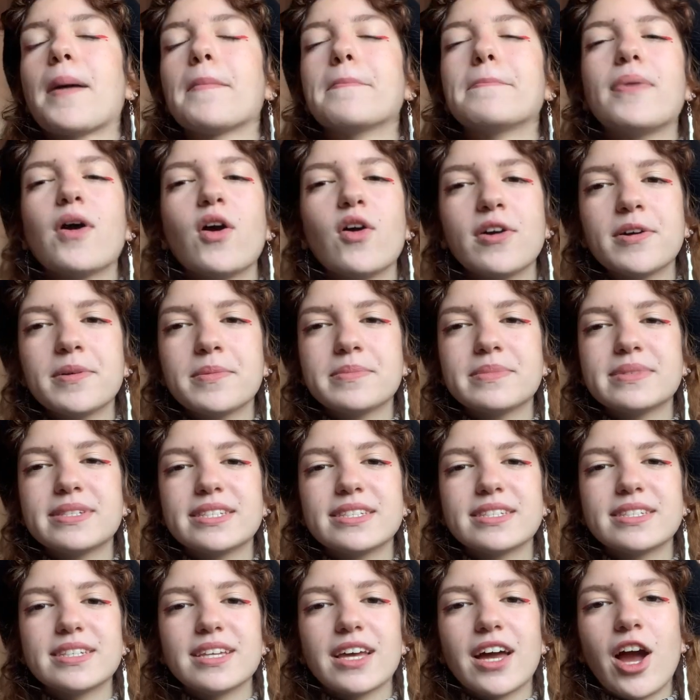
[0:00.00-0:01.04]
Poems
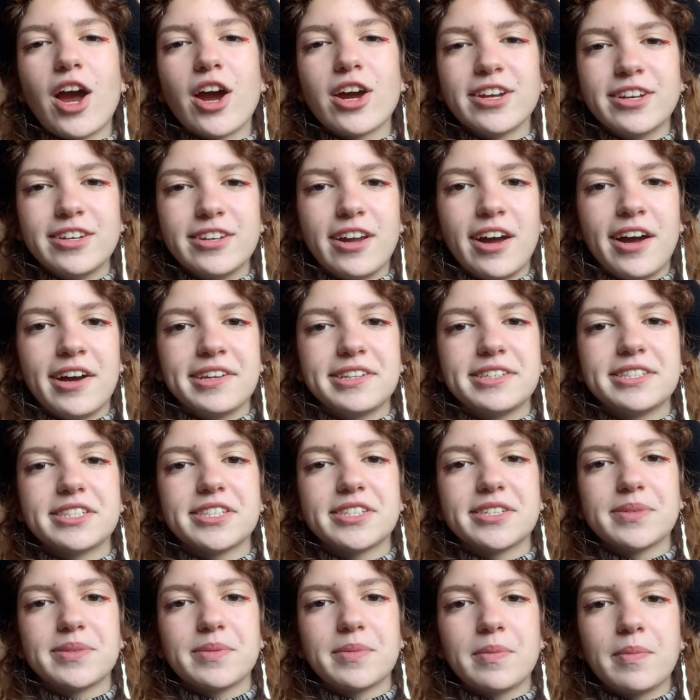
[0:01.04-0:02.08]
are not
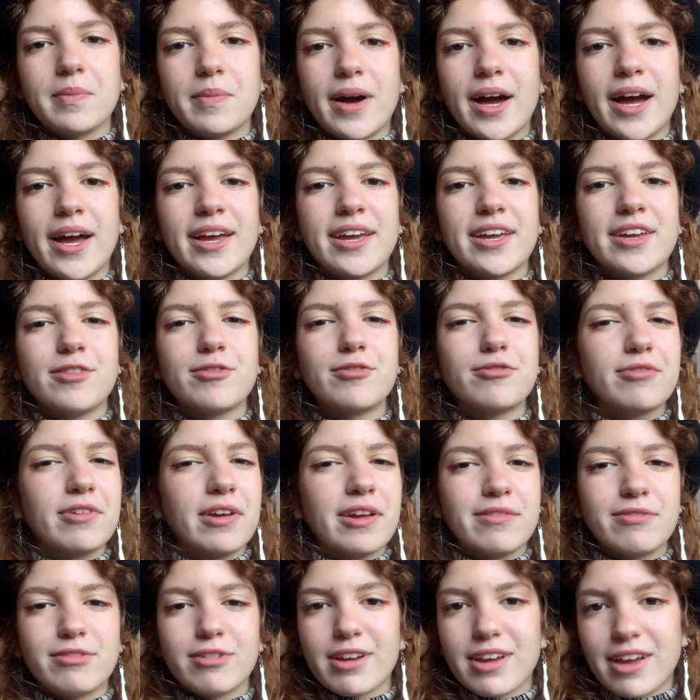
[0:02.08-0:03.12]
my
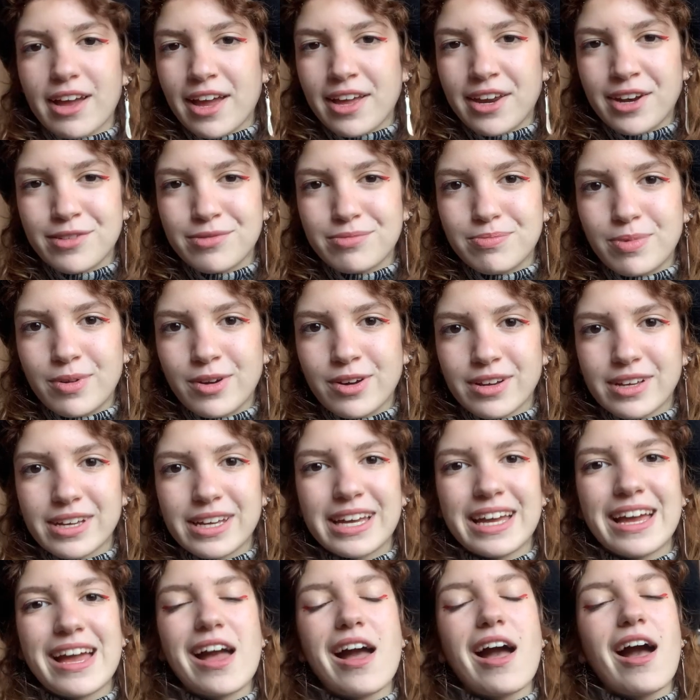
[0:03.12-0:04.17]
favorite kind of book.
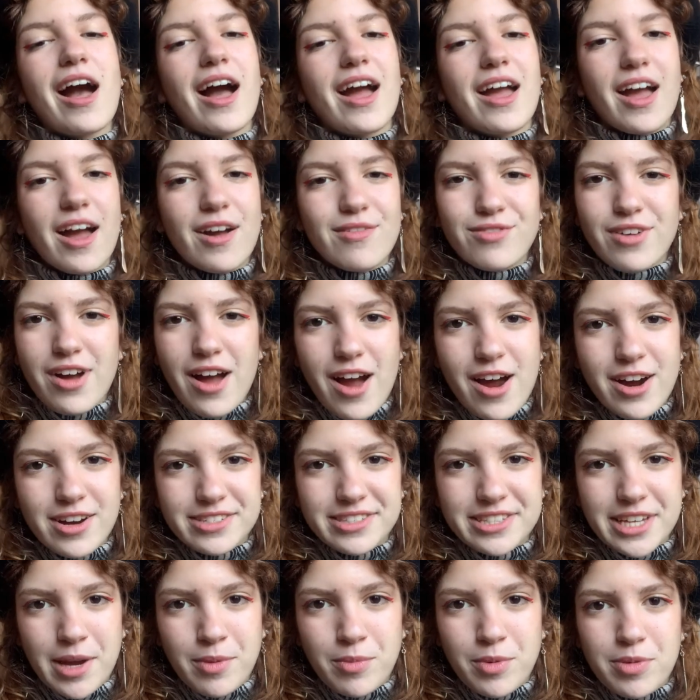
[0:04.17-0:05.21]
I have a hard
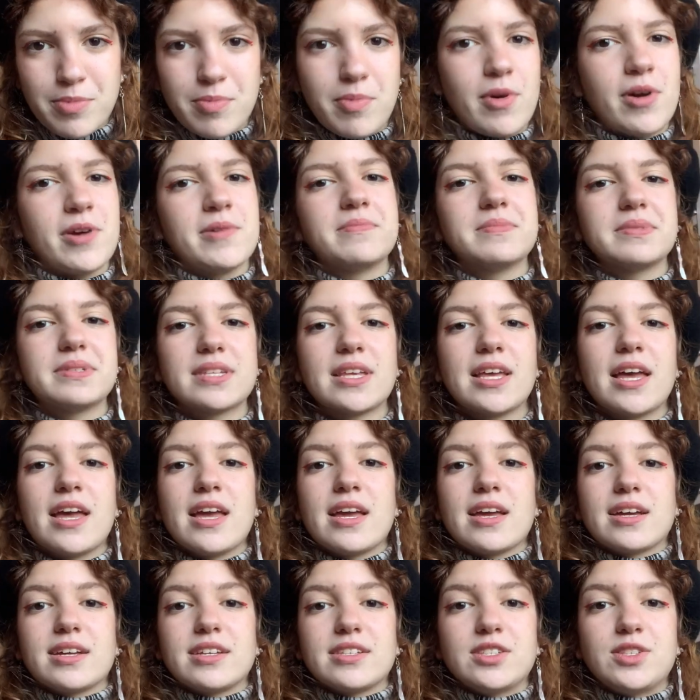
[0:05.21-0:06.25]
time with poems
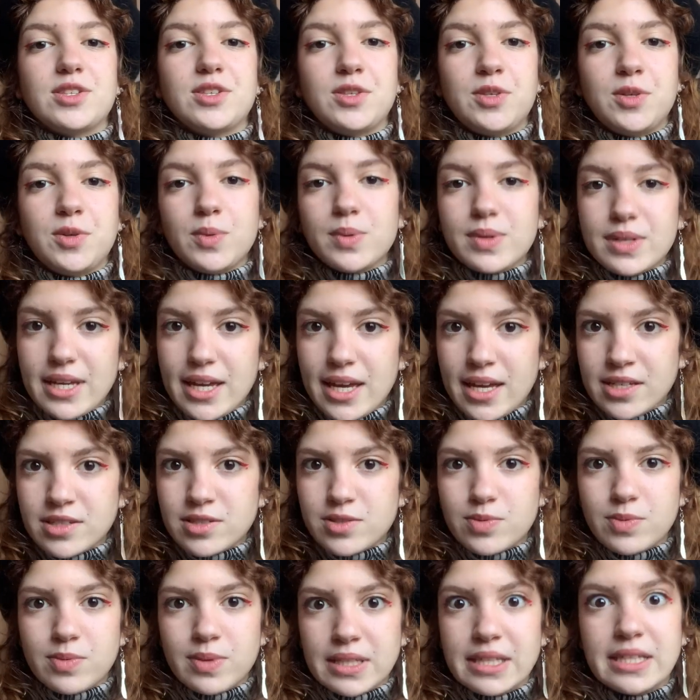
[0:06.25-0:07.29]
because you
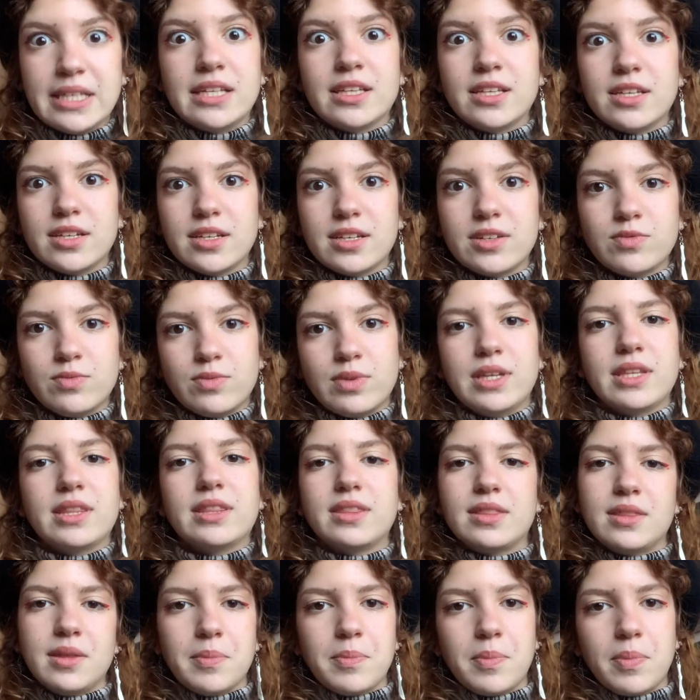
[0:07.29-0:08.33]
can't really read
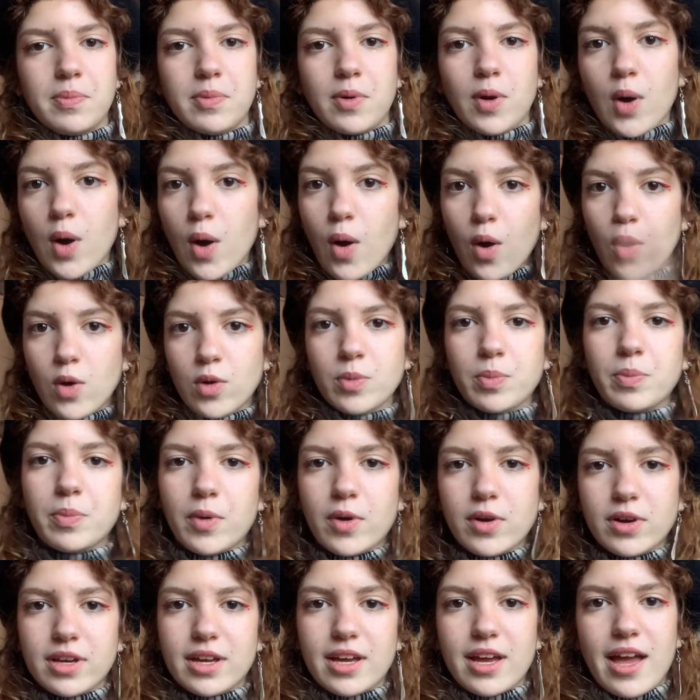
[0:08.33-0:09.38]
the whole
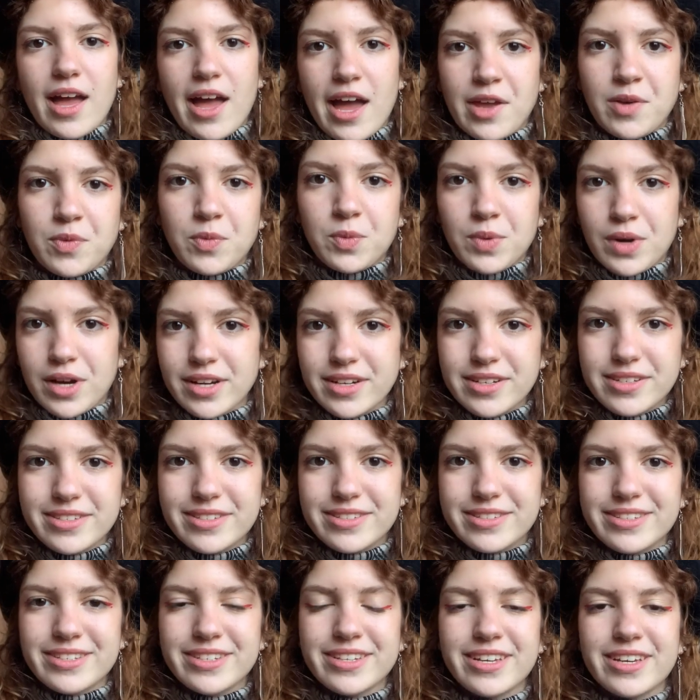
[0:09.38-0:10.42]
book at
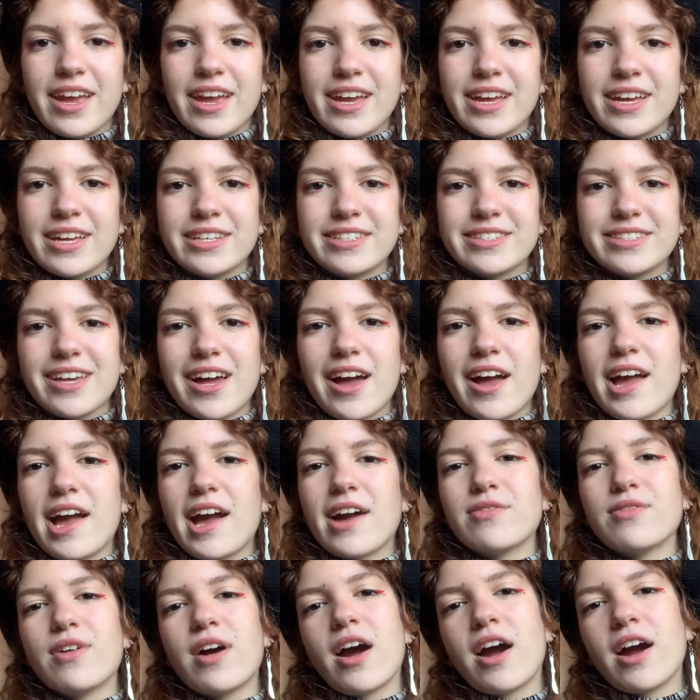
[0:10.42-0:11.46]
once. And I
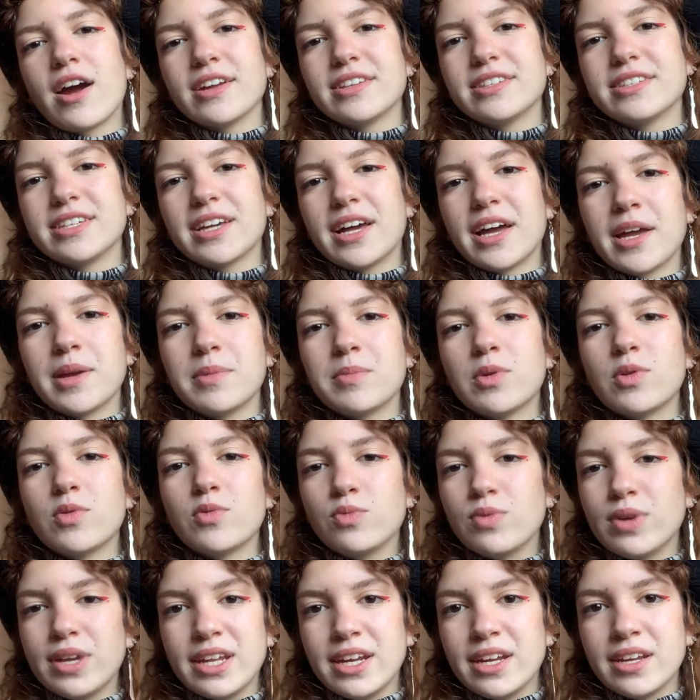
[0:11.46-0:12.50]
have a hard time
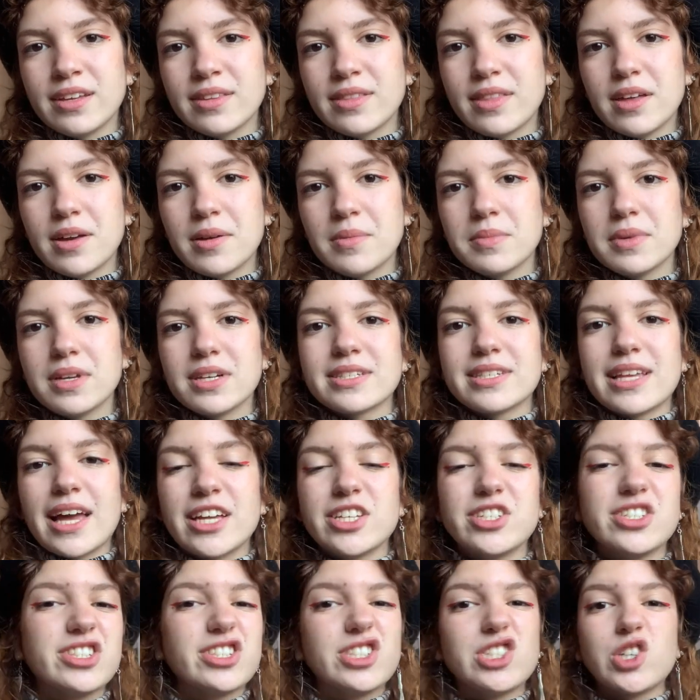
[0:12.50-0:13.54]
reading them because I
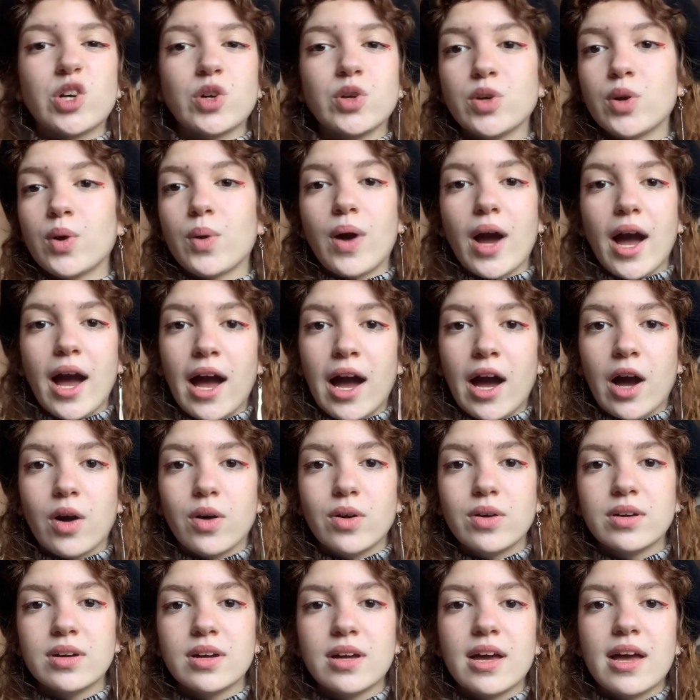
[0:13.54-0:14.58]
just don't know how.